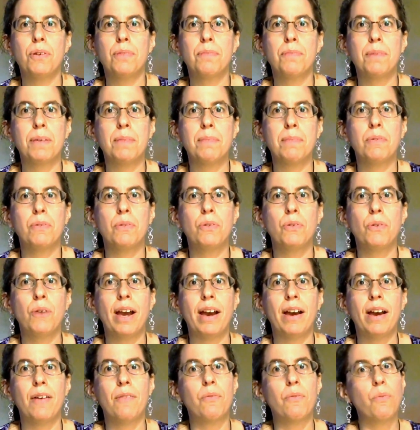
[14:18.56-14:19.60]
people who
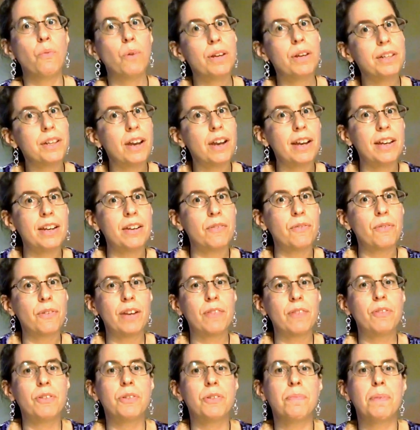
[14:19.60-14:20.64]
have one kind of
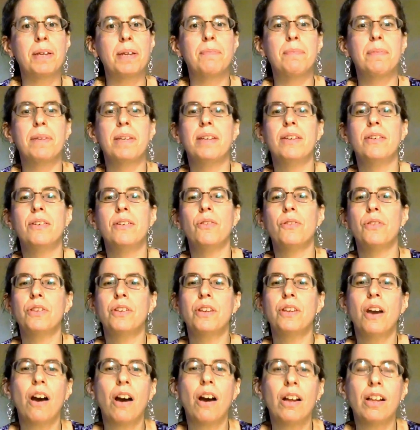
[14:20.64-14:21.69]
rank, which might be, the
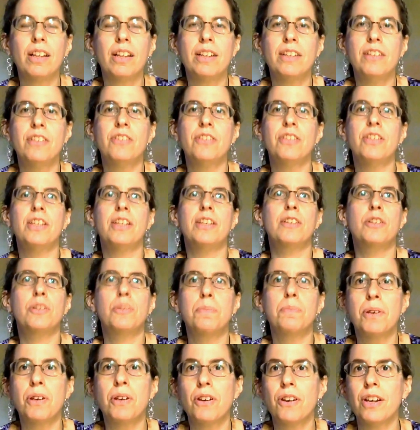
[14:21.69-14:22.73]
knowledge, the
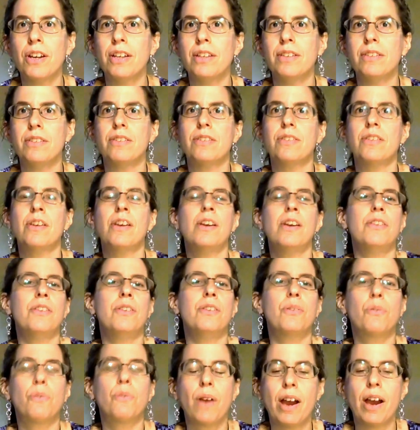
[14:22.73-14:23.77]
experience,
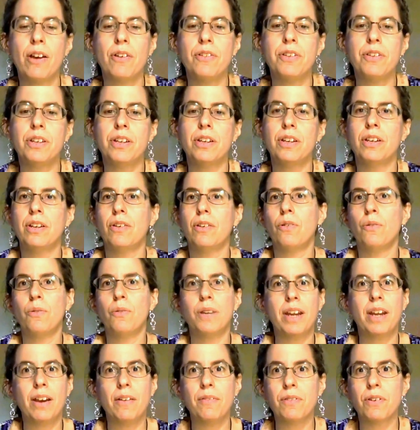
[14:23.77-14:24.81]
the grounding, or
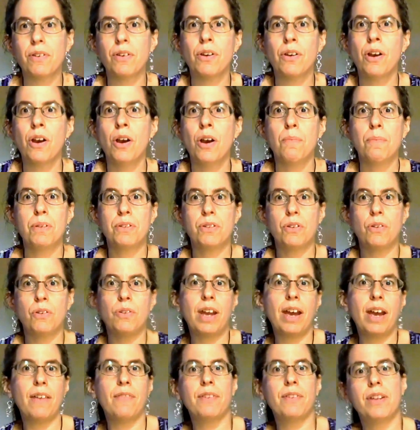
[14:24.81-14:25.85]
whatever, but
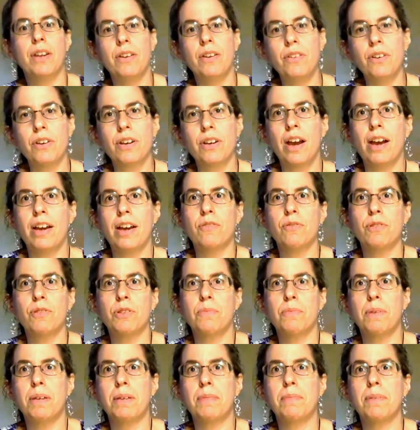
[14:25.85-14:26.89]
don't have another kind,
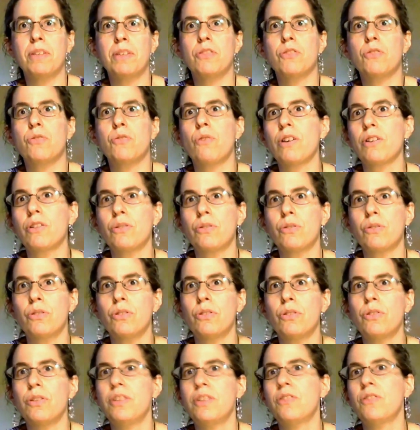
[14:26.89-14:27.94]
which might be structural
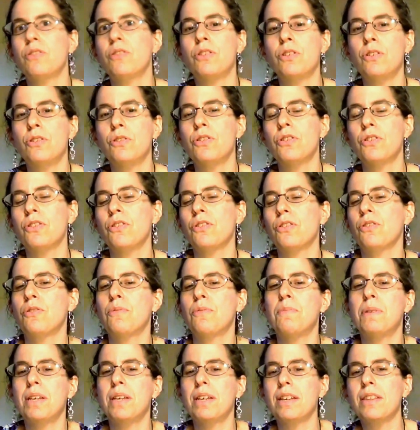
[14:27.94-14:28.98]
or institutional, or
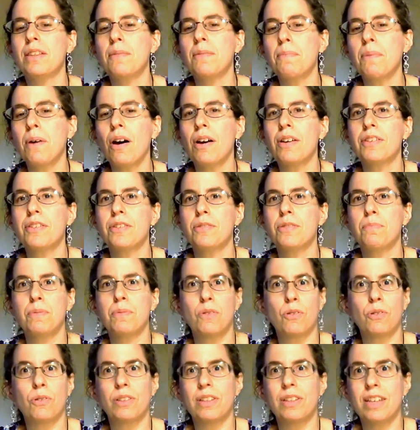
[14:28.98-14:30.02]
being in the boss
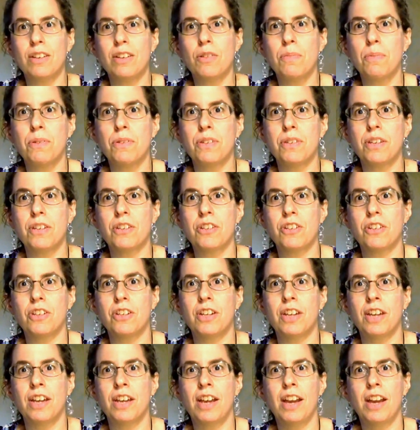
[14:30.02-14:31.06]
or leader
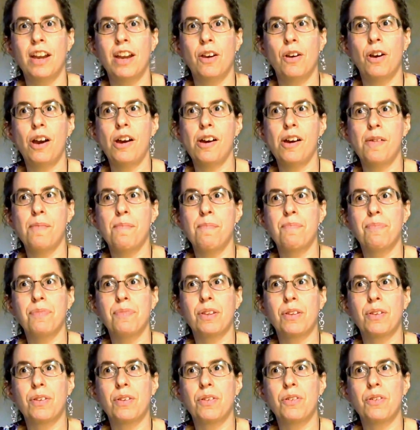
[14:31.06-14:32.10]
position?
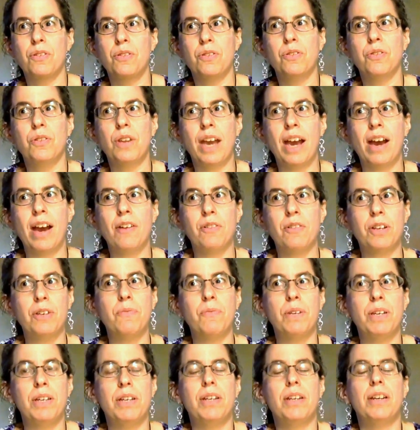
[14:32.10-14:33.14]
How can
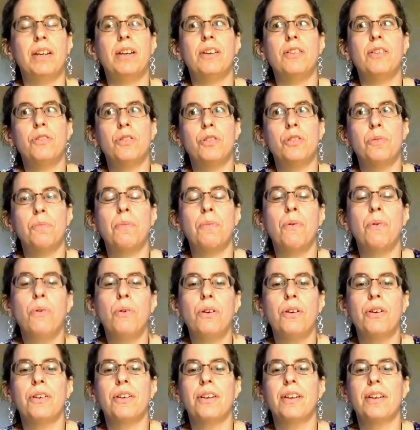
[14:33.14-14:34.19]
we
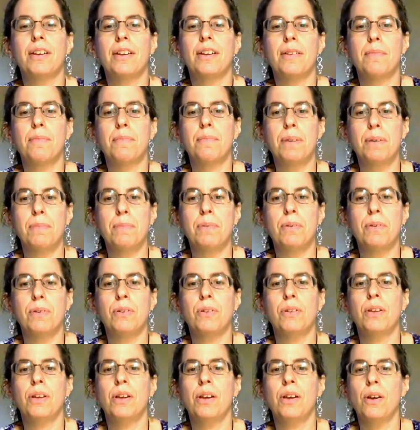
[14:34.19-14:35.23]
support
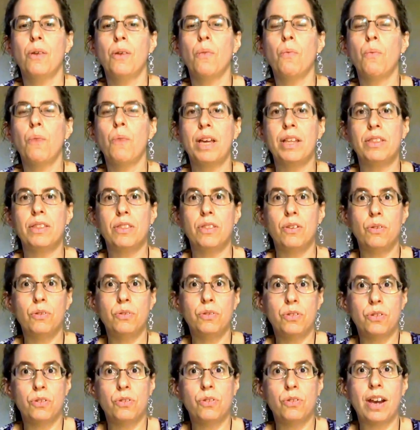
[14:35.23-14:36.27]
people when
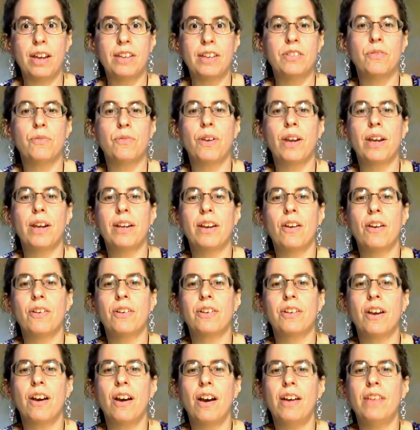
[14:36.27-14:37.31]
those two kinds of rank are
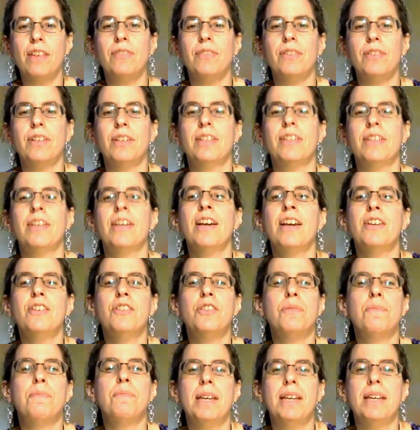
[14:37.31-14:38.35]
in conflict,
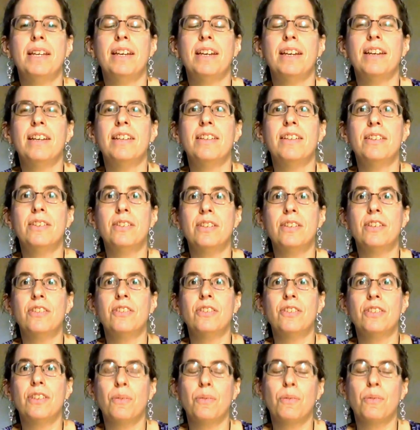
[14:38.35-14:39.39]
to make a
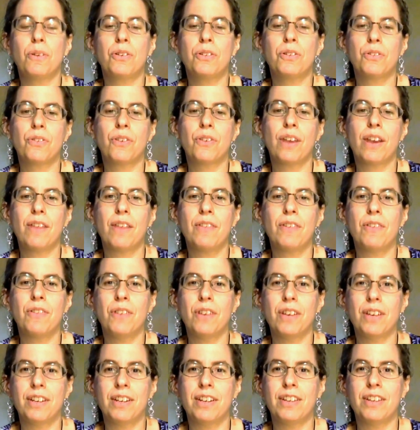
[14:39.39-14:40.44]
decision that works for
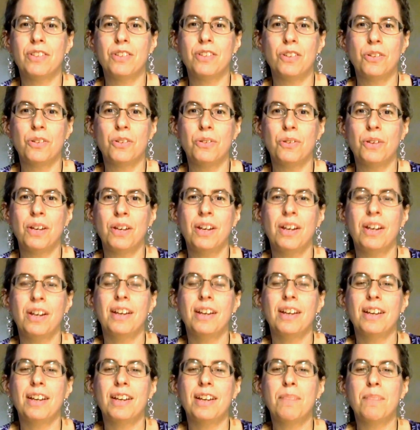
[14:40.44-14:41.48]
everyone? So
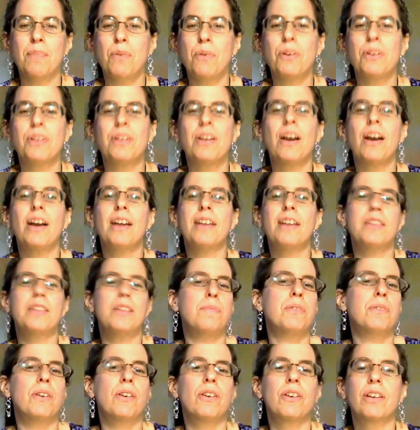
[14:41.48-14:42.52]
important
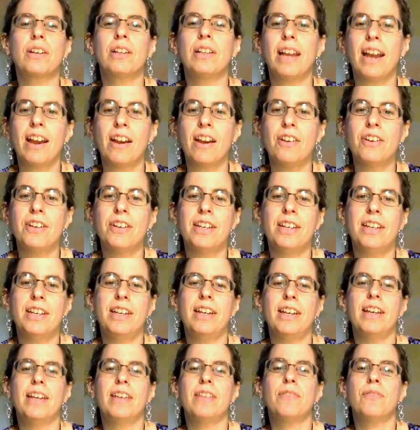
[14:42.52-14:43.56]
concepts are
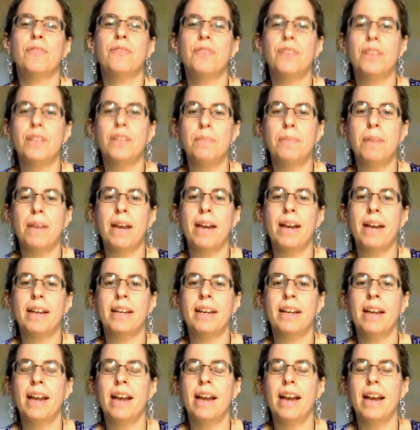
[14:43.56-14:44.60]
clarity and
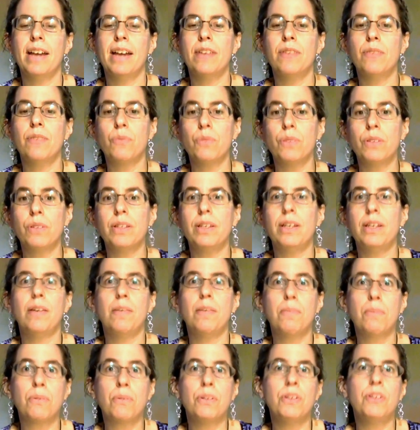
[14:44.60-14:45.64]
feedback, and really
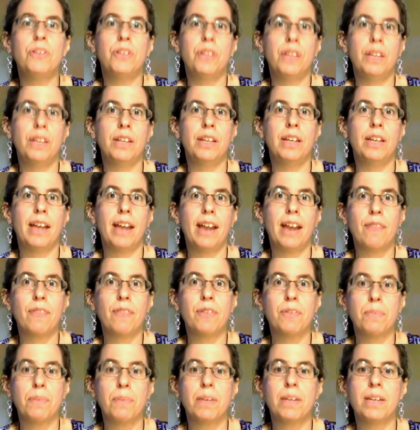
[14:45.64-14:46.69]
appreciating
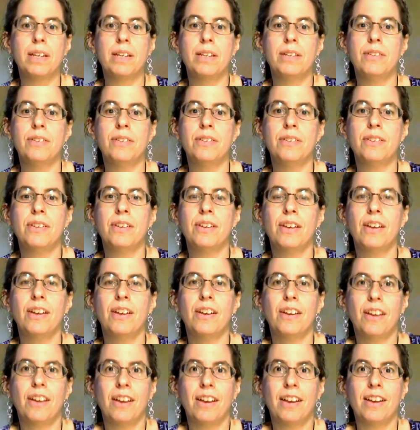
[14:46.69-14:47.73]
everybody's
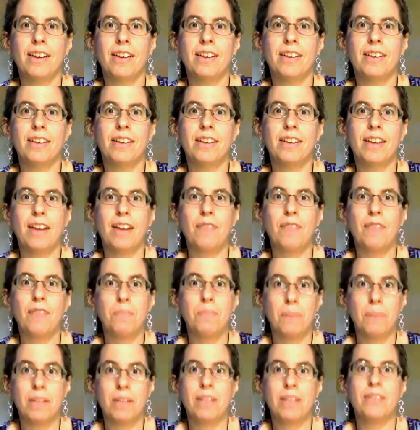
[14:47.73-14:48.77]

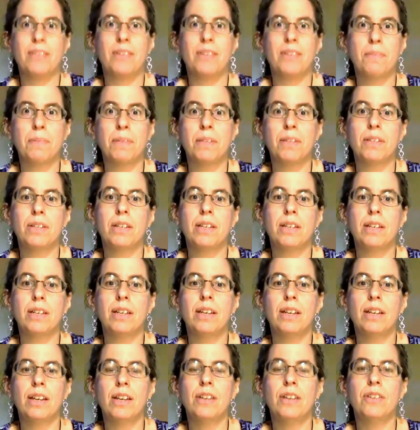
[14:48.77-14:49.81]

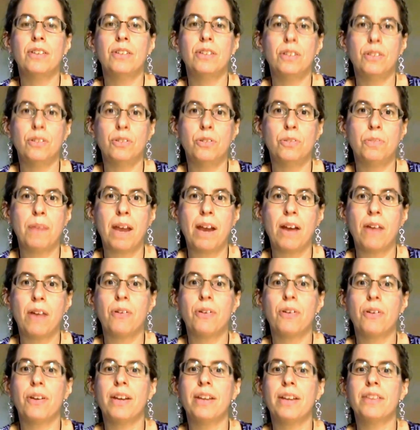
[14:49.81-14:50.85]
ability to use
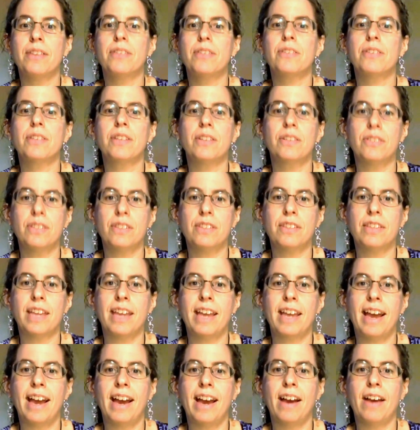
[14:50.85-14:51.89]
power and the skills that they
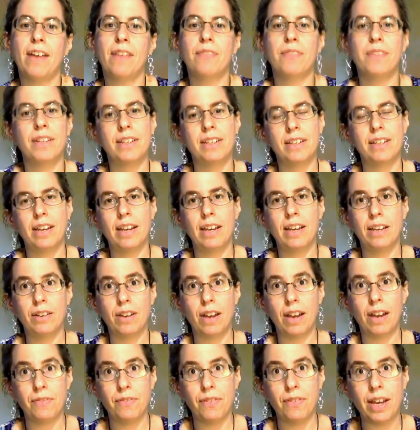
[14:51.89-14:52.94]
have. And
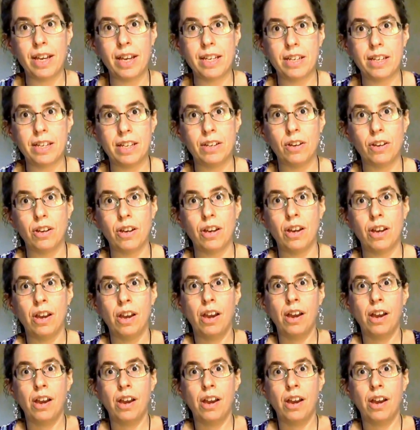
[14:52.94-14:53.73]
I find in a